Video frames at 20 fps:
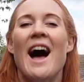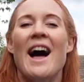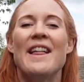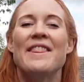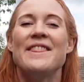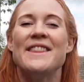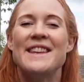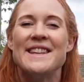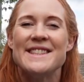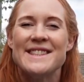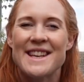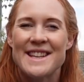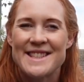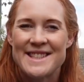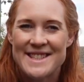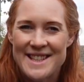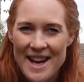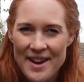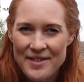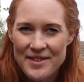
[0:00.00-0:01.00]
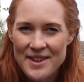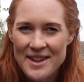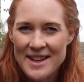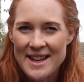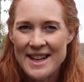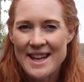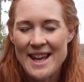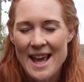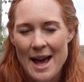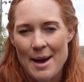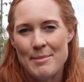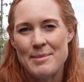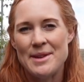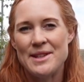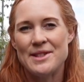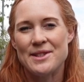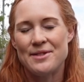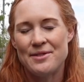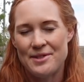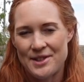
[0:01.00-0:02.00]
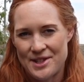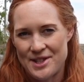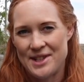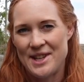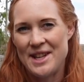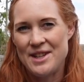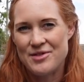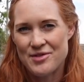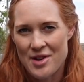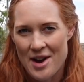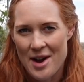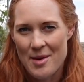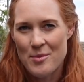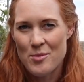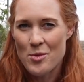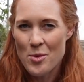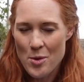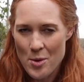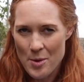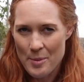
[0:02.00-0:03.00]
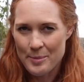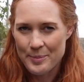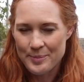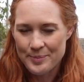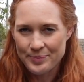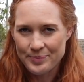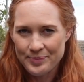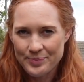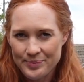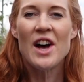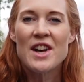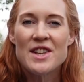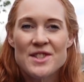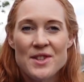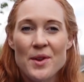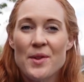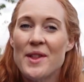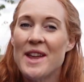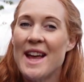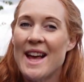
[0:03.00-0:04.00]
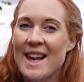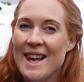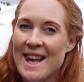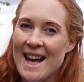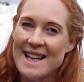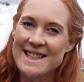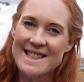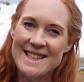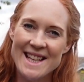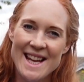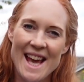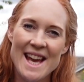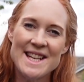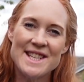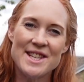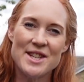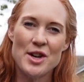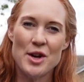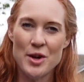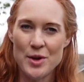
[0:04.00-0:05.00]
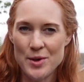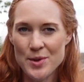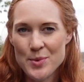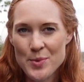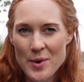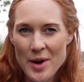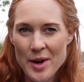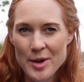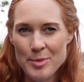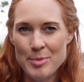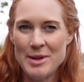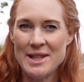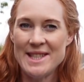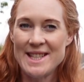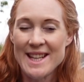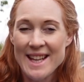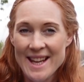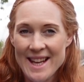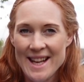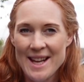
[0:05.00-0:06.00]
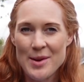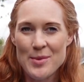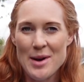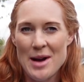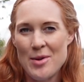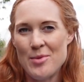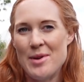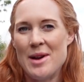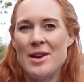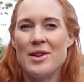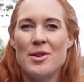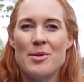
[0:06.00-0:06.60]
and these definitely kept me sufficiently dry and warm. So the elasticated hood worked particularly well when